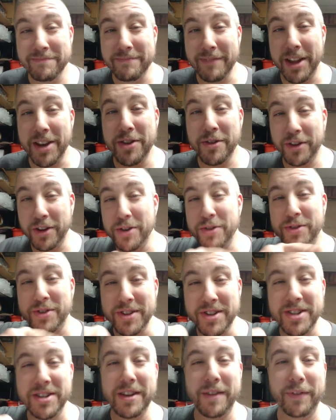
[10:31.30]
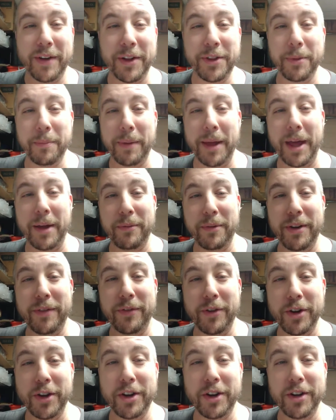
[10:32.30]
and you can usually sniff out the bad one
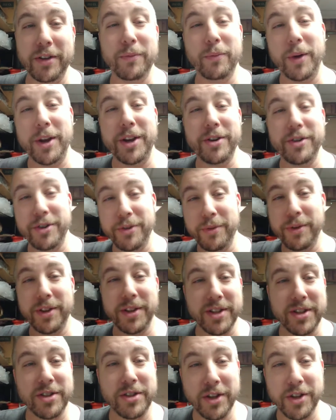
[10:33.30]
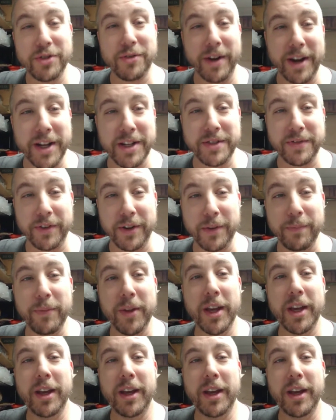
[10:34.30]
if you're gonna when you're doing the, the transfer.